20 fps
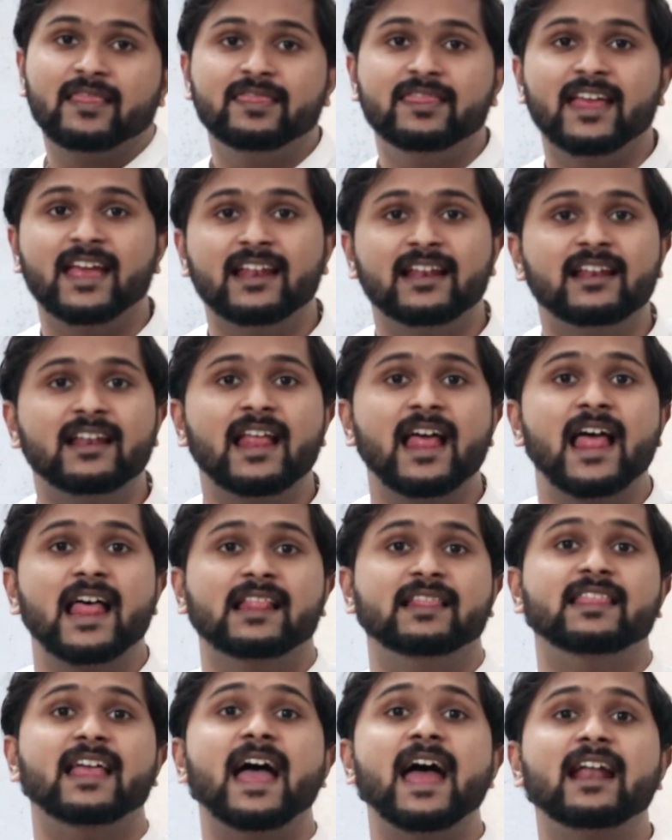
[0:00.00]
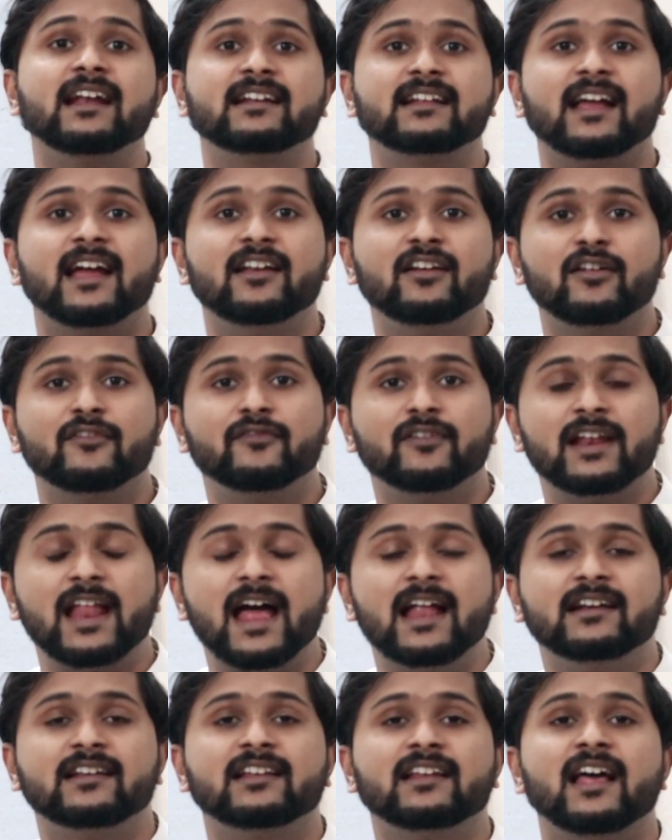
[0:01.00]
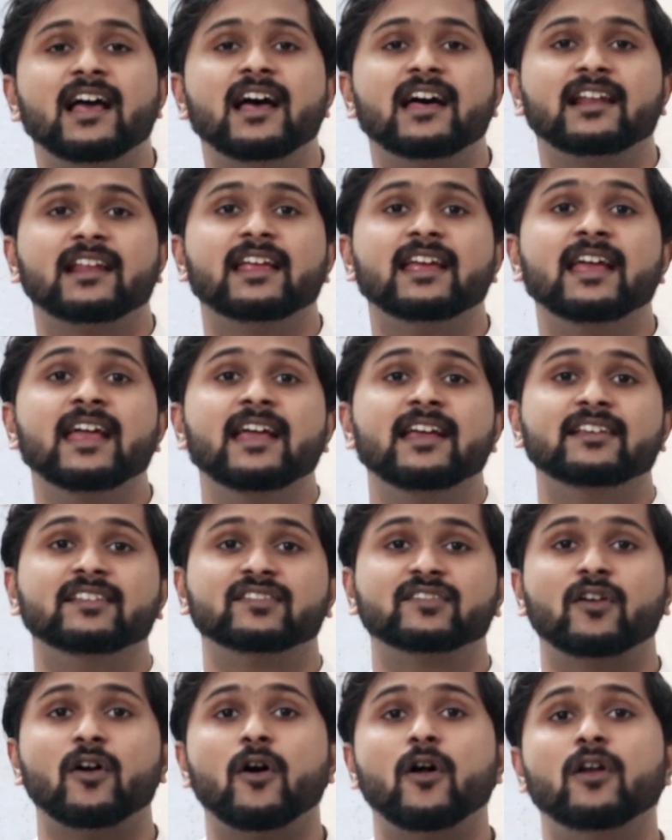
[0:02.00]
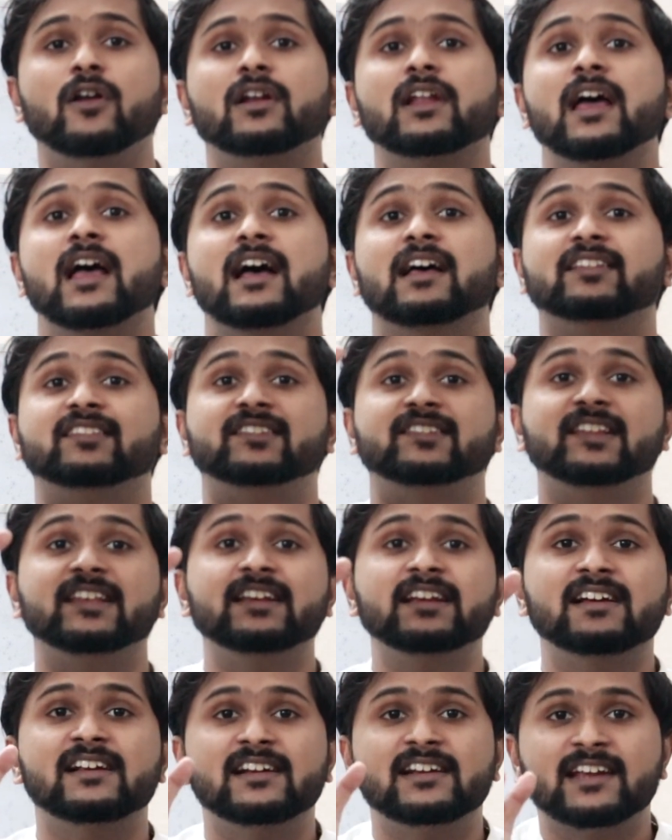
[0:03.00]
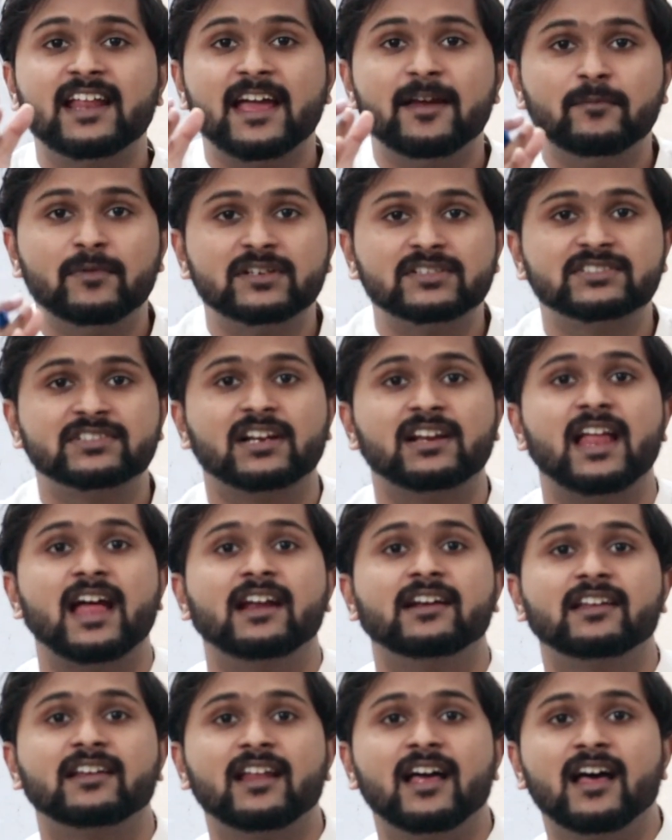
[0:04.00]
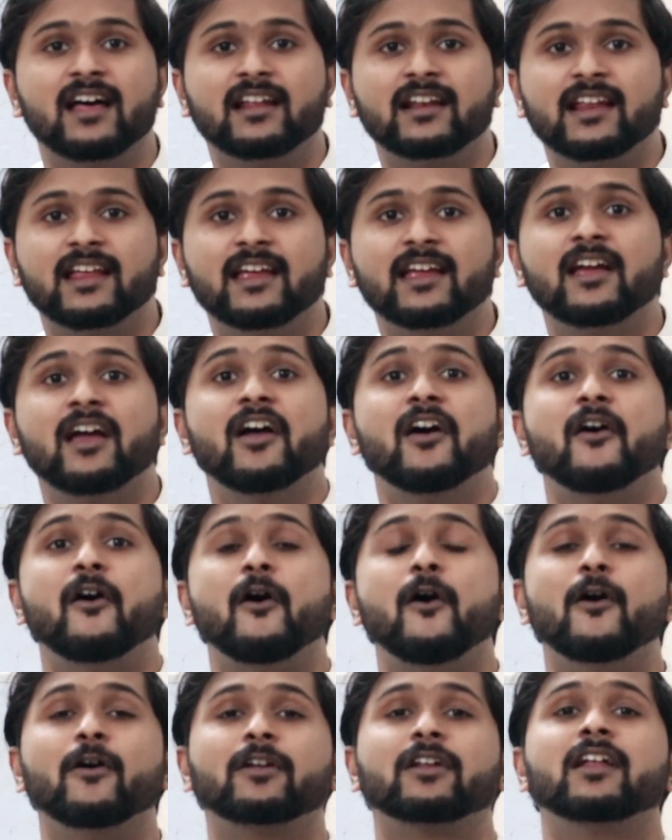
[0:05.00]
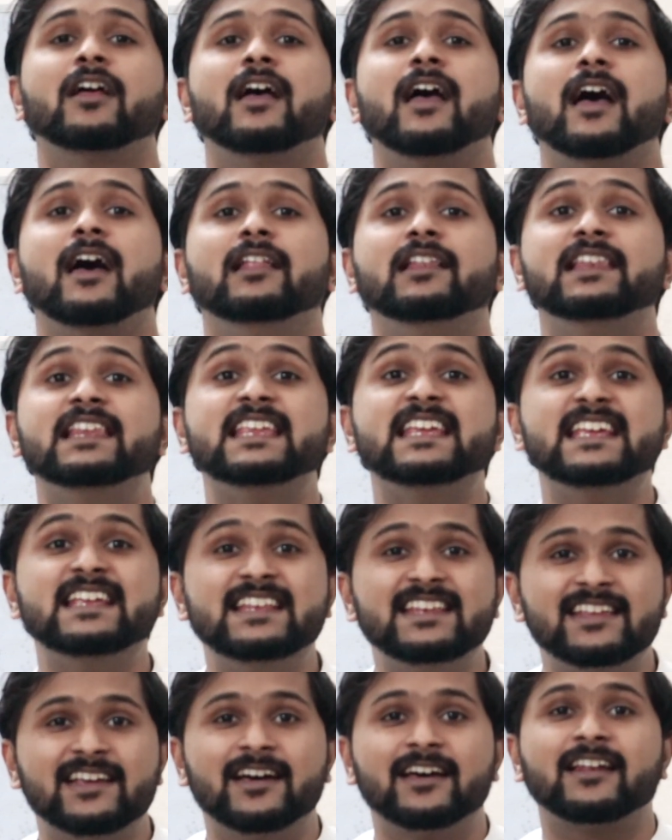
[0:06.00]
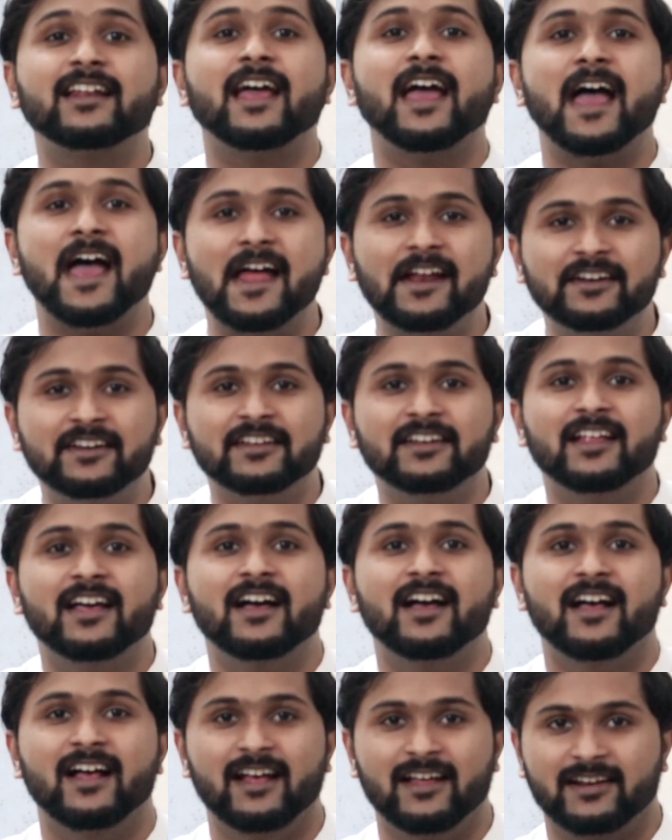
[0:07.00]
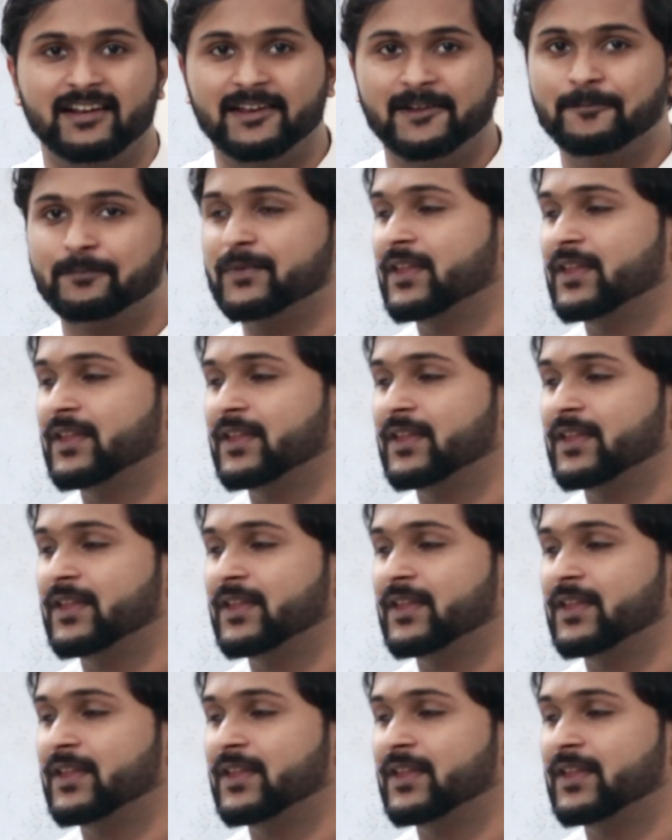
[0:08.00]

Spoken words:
then that kind of an antenna array is called a single dimensional antenna array or a linear antenna array.